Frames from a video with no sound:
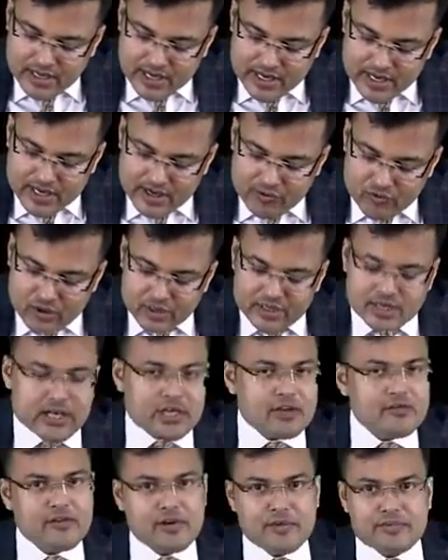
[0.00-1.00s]
And what
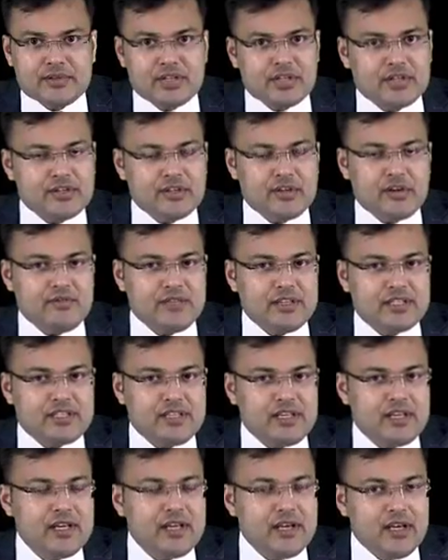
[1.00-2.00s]
kind of obstruction?
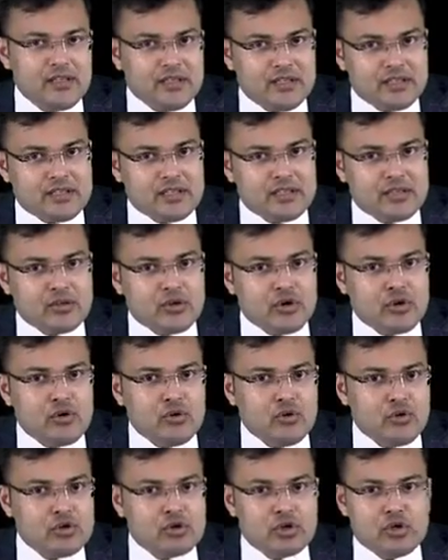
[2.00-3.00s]
Obviously, this is
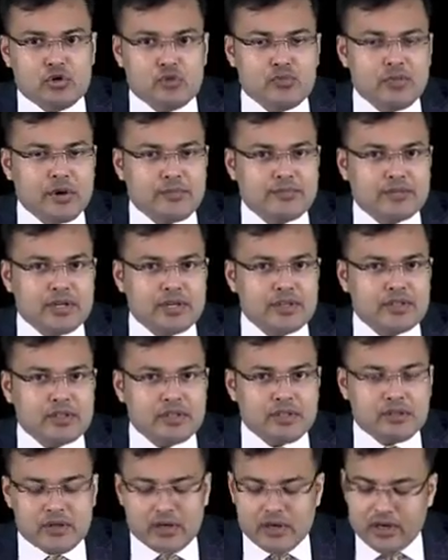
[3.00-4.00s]
closed loop
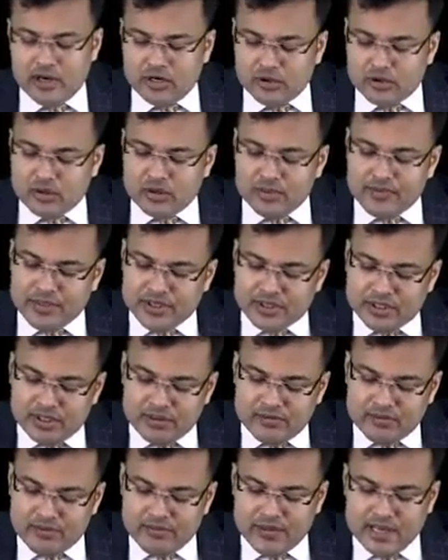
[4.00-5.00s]
obstruction. So the
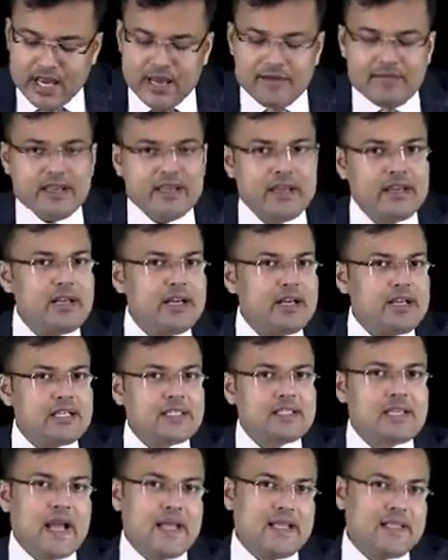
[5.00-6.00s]
patient will be having
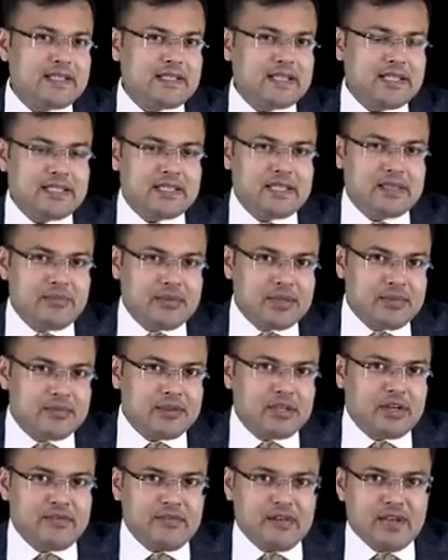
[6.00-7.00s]
signs and
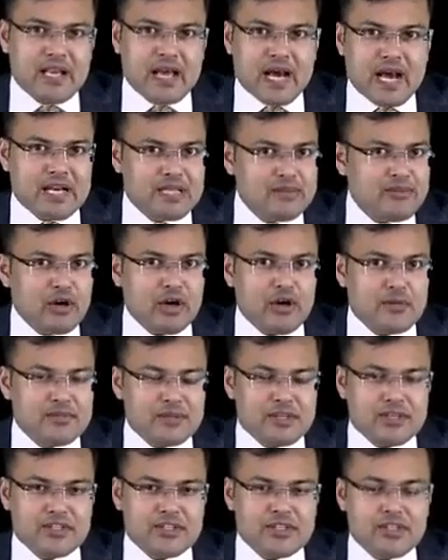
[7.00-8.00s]
symptoms of large bowel
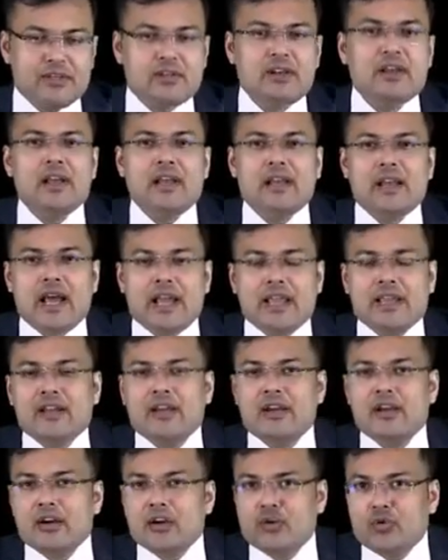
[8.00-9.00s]
obstruction like
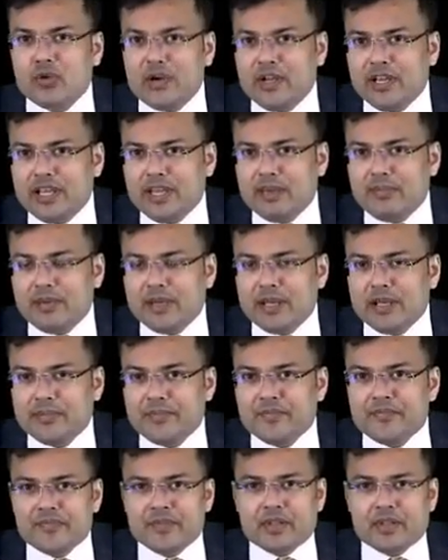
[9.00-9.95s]
colicky pain,